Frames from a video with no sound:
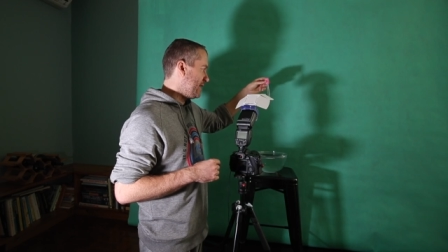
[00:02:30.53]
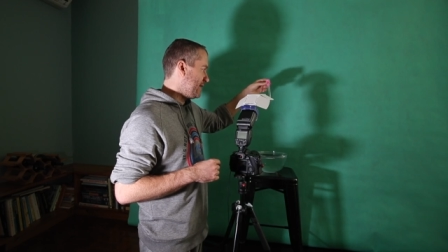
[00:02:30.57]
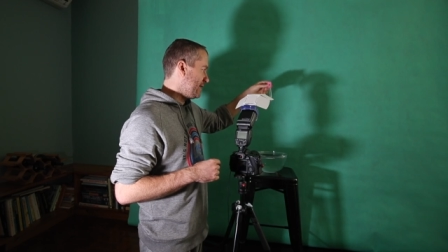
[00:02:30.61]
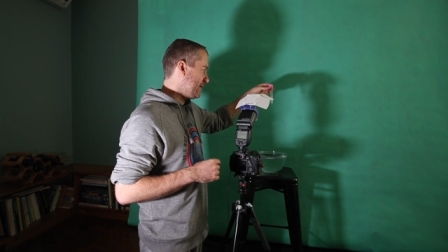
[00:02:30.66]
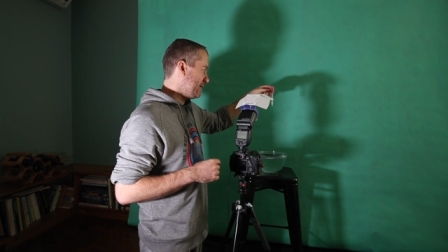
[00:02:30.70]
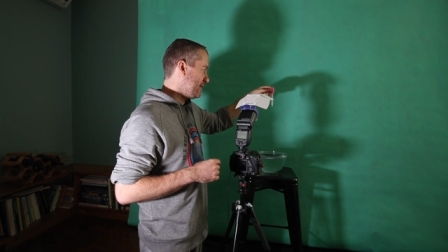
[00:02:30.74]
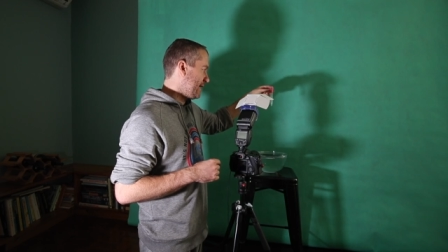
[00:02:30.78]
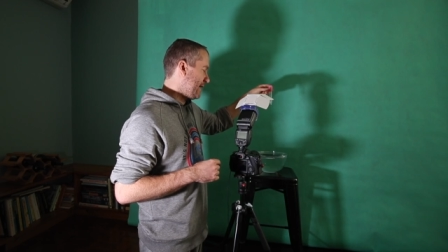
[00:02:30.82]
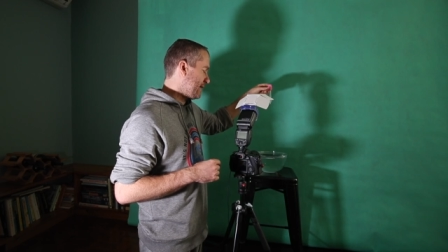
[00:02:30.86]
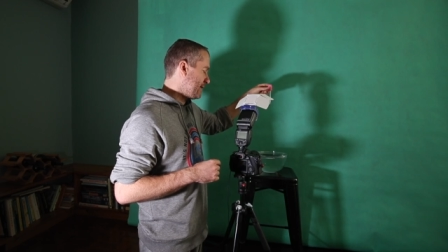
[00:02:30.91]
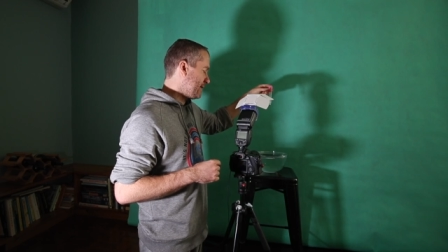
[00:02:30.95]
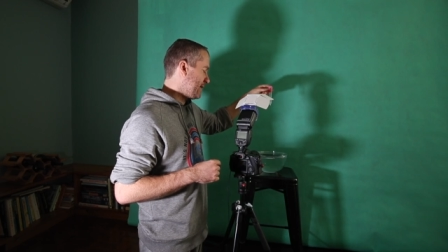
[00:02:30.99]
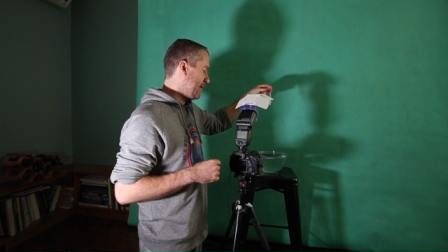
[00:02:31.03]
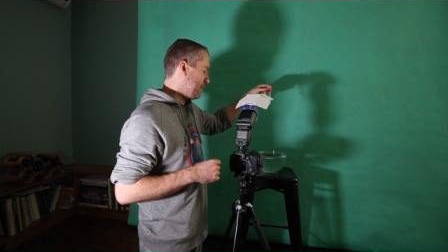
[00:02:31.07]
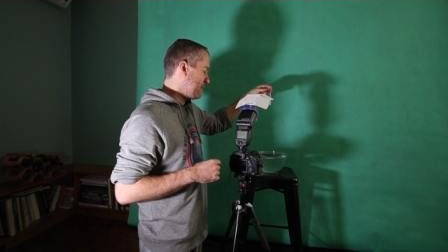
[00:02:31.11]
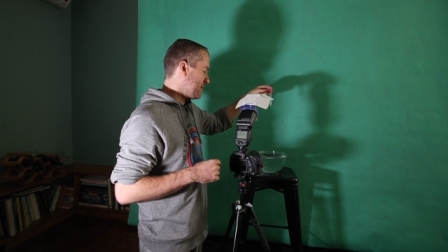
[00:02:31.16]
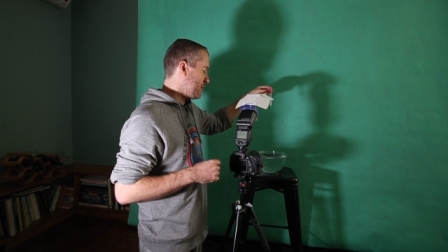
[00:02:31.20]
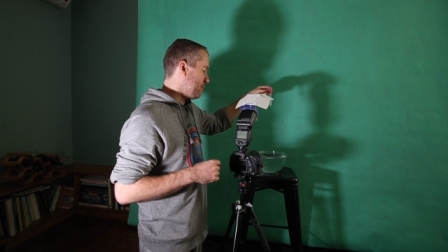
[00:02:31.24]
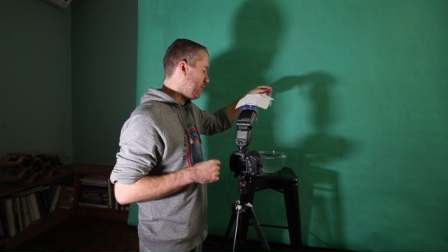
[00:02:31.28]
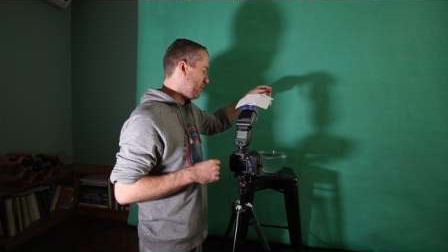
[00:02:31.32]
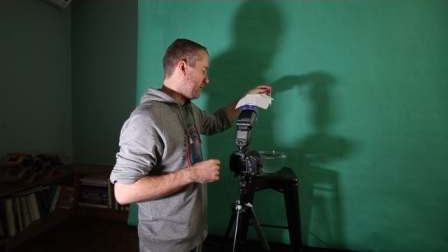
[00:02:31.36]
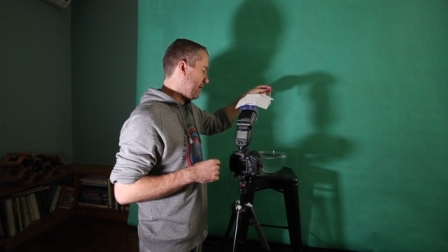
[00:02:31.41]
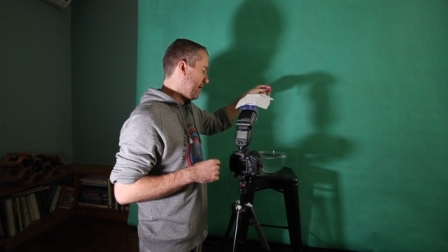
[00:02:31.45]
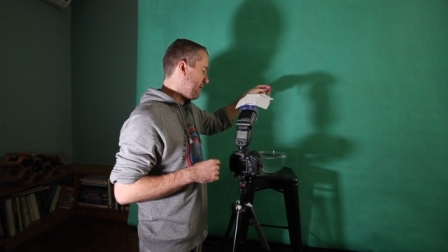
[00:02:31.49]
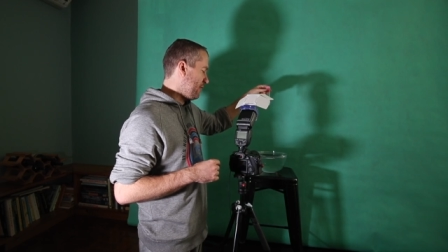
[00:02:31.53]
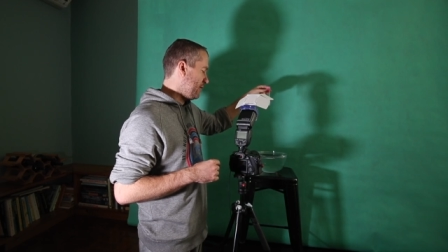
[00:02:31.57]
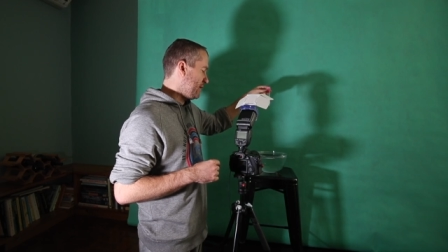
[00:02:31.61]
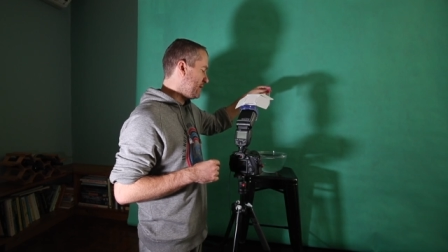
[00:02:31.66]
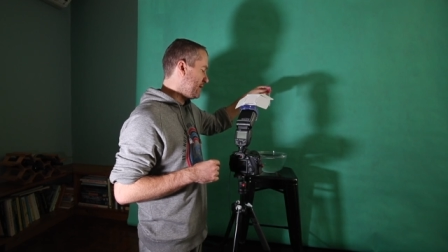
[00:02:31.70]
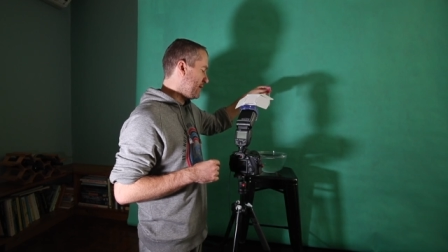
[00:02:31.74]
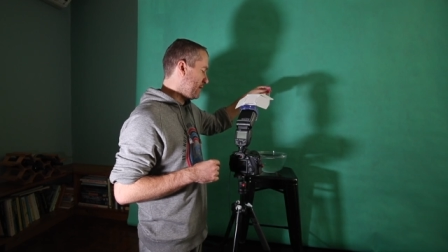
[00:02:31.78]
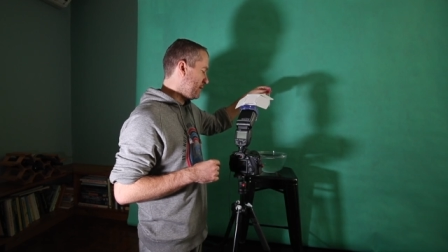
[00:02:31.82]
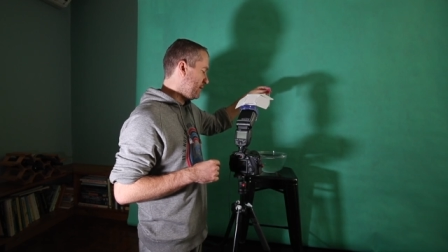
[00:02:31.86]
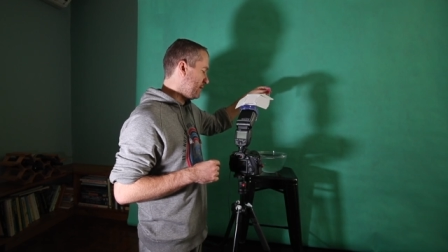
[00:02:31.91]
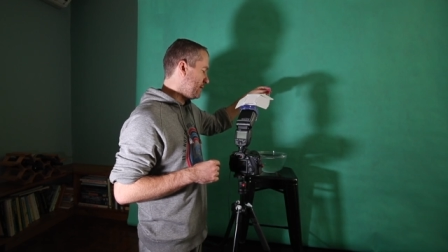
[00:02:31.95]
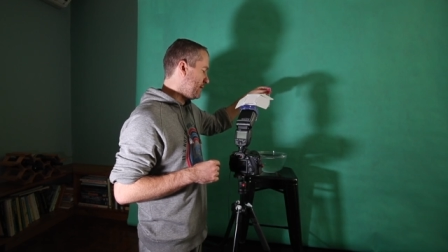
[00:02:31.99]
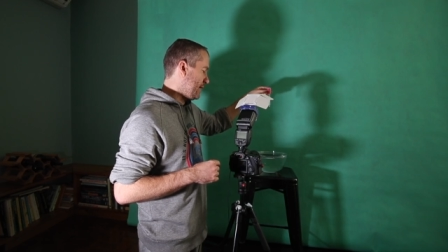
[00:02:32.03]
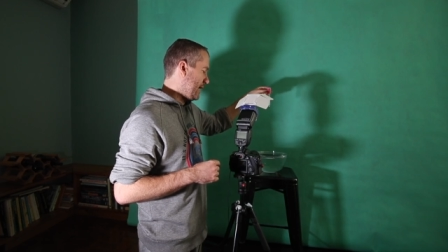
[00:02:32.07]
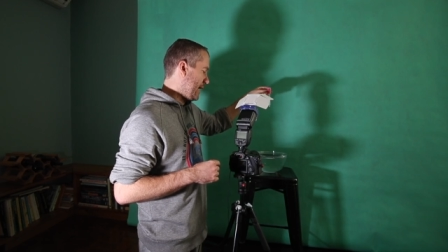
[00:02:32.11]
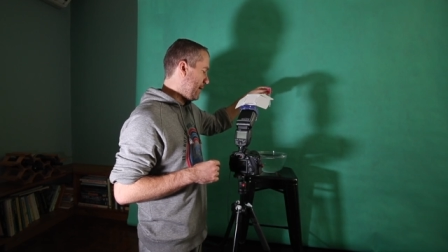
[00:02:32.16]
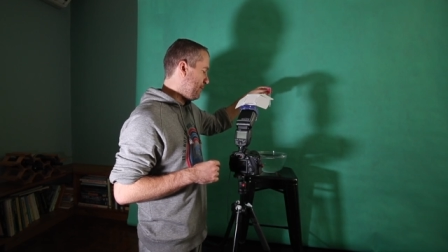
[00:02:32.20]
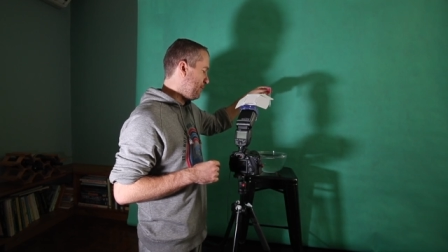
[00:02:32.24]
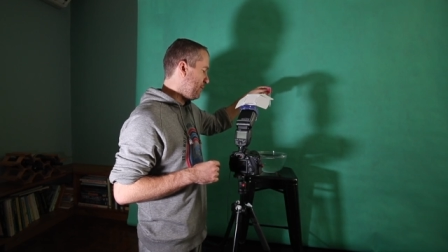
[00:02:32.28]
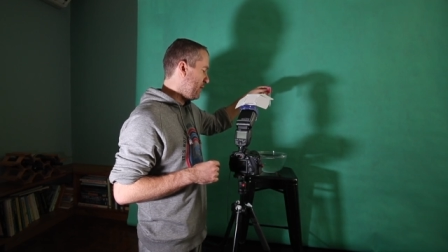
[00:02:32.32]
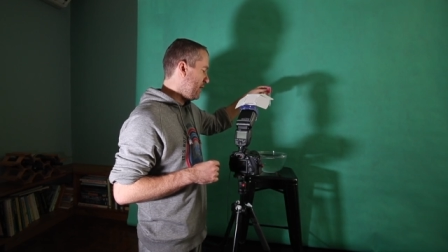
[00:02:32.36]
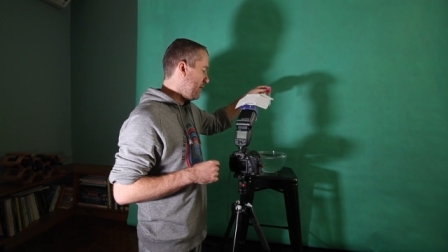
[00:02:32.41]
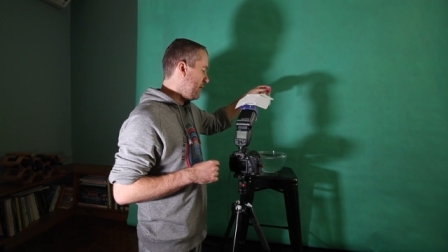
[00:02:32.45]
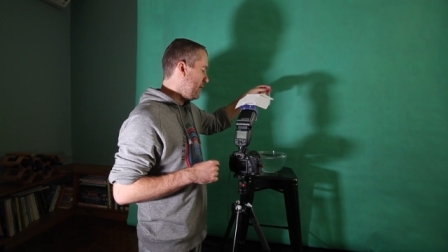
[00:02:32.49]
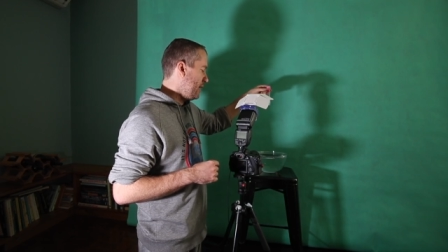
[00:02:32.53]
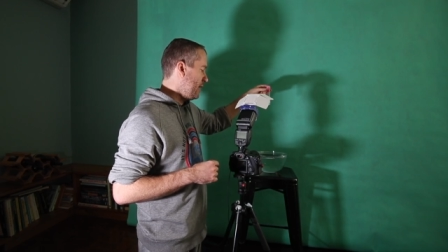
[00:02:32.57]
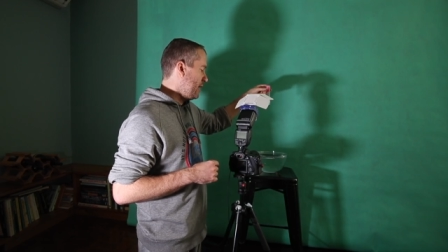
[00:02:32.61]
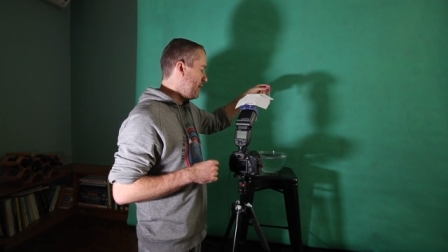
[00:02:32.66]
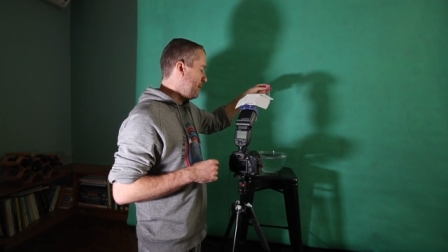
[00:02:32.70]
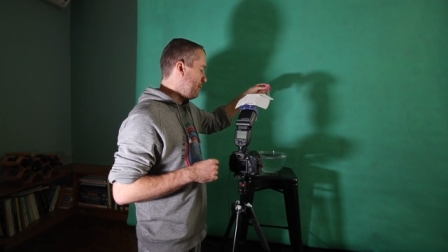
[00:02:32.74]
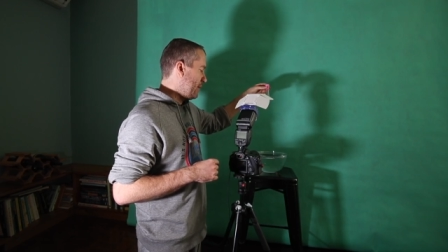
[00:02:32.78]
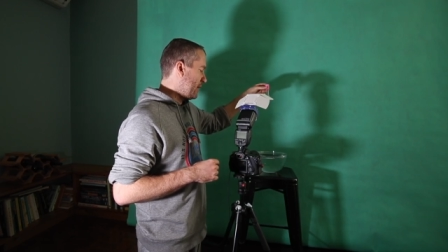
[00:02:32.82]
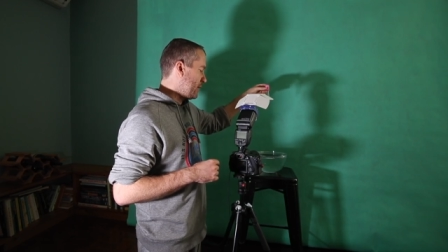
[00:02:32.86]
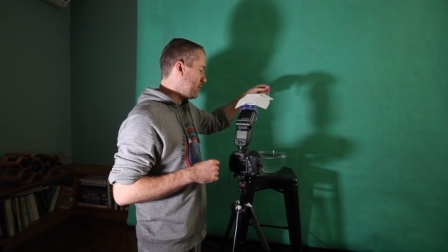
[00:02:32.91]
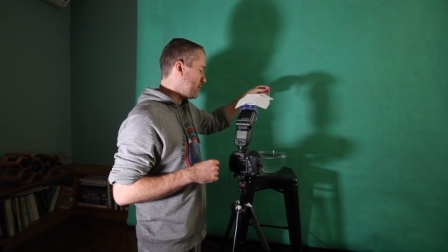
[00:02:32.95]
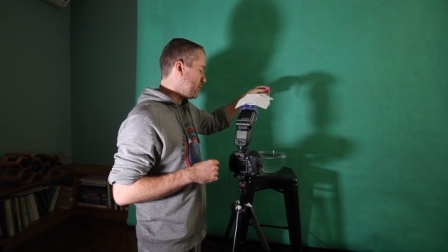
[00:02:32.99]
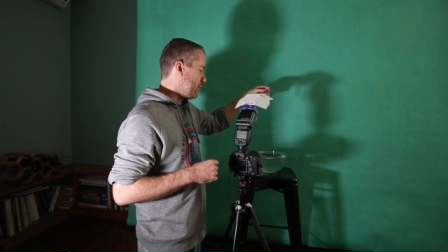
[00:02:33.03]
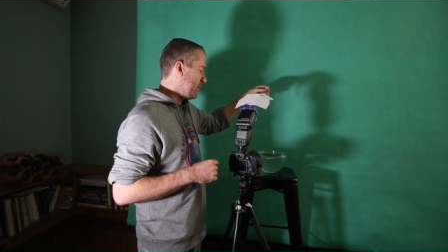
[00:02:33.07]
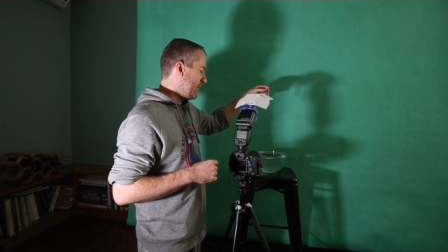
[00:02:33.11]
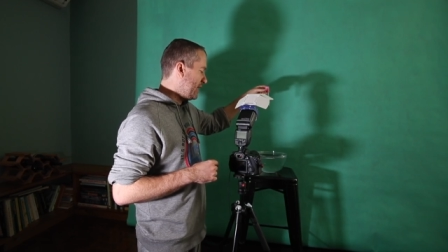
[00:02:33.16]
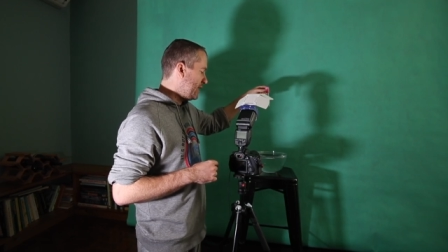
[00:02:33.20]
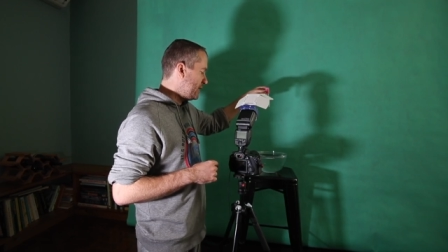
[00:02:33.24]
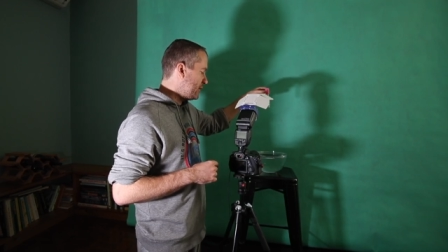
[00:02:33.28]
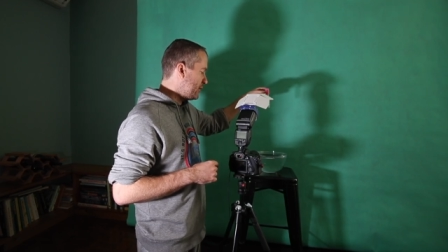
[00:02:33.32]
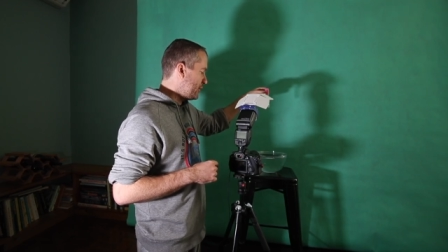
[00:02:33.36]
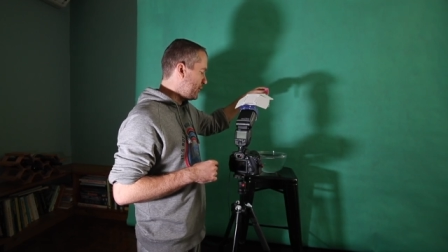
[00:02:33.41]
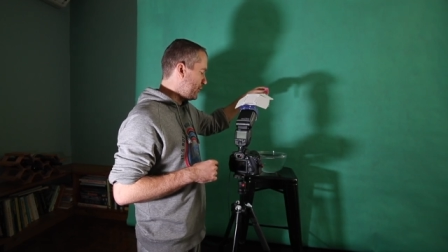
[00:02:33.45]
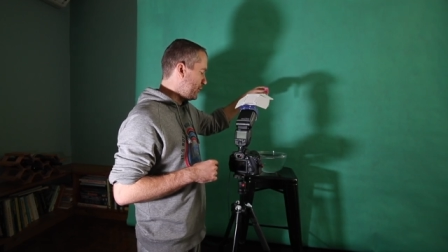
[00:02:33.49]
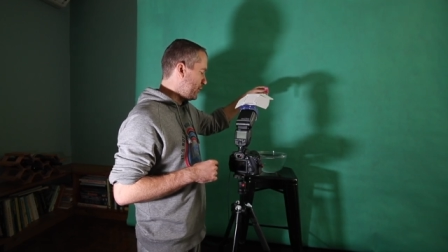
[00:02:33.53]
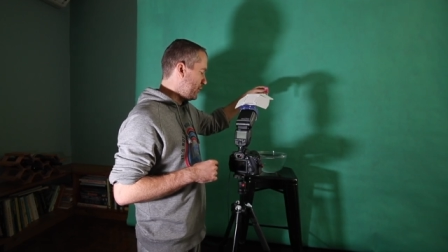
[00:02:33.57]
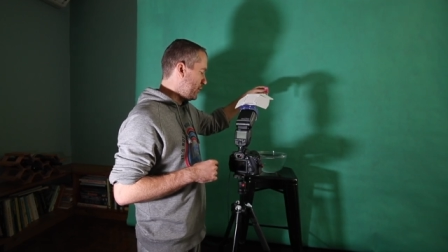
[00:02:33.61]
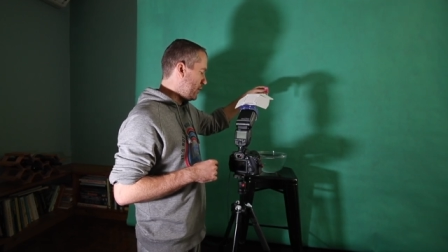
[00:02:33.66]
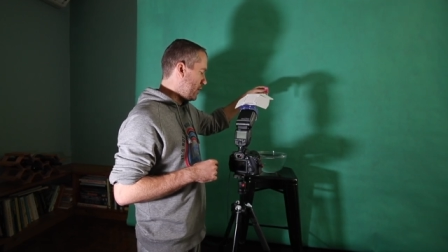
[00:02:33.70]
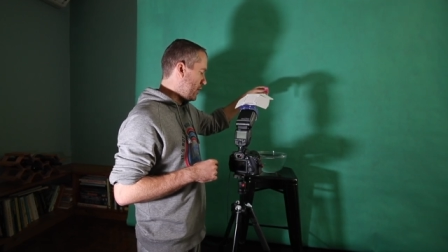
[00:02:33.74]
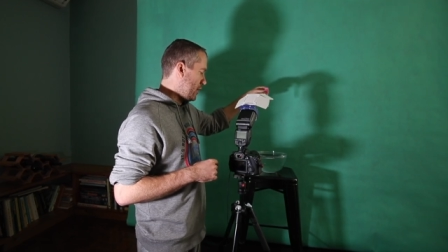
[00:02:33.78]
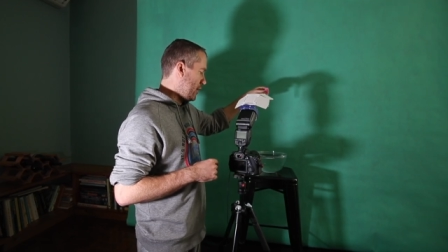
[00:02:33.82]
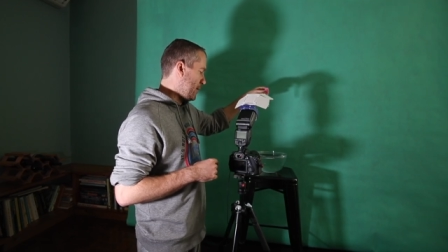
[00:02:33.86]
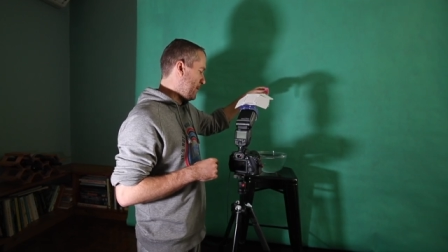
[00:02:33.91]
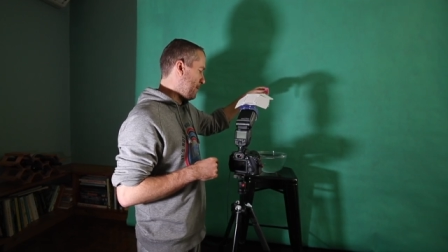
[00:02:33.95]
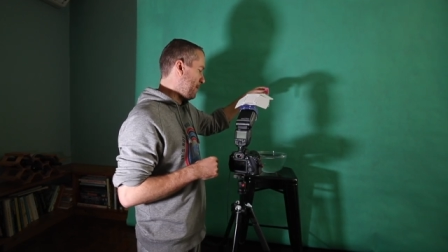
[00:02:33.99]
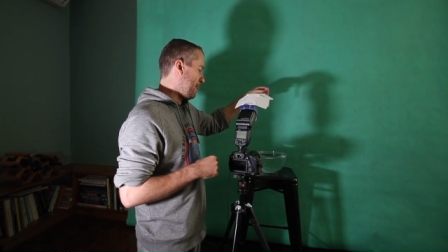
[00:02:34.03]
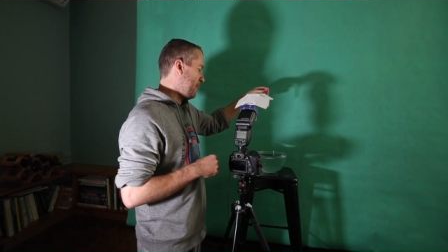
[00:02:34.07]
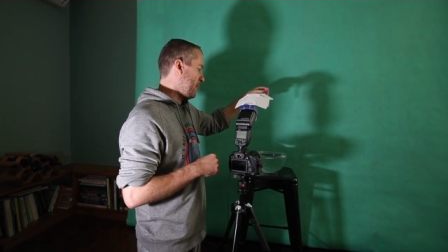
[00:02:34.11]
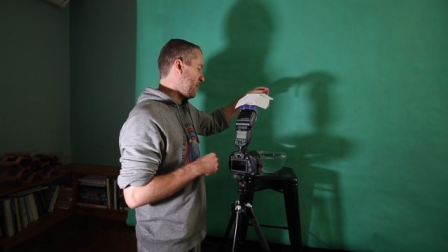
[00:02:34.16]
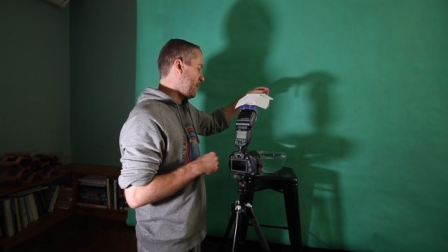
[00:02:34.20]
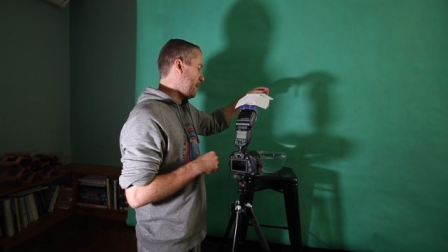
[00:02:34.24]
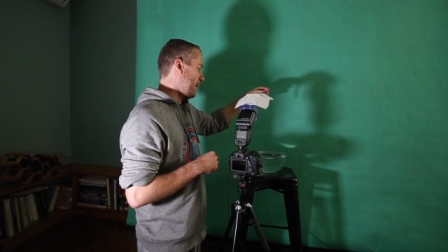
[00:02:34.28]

in the exact same spot every single time, because we need to um,